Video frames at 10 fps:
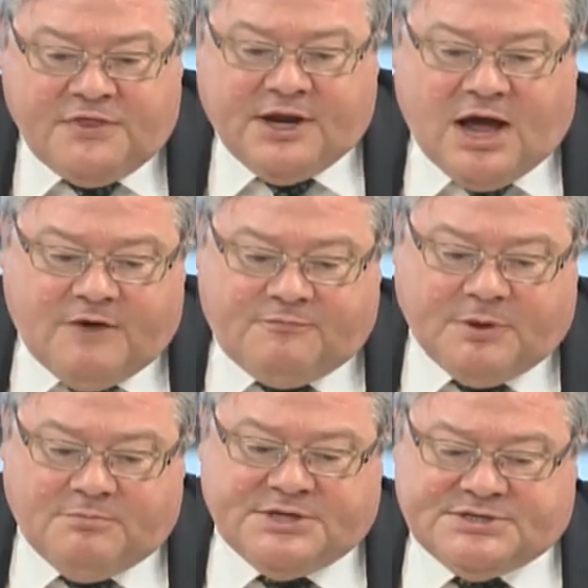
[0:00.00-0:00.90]
thing I've
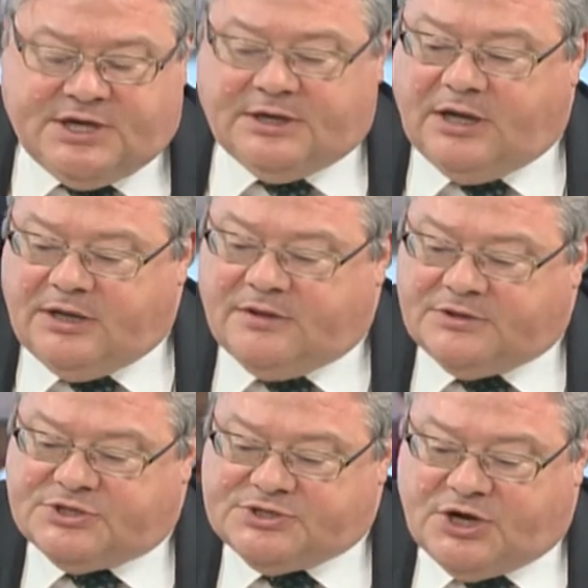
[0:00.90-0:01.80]
been missing in the
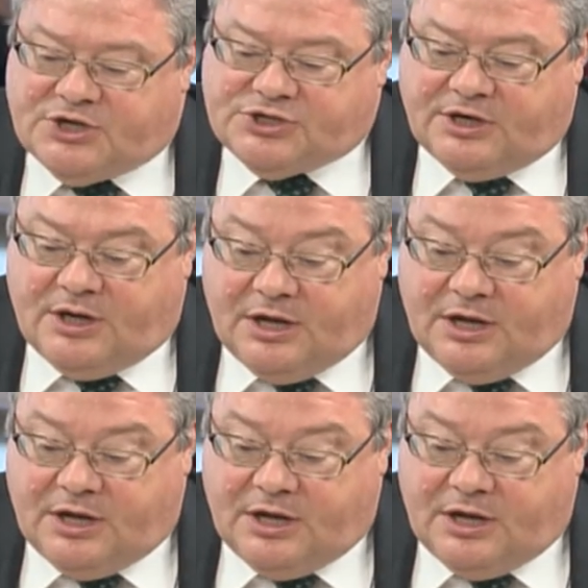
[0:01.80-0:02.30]
discussion,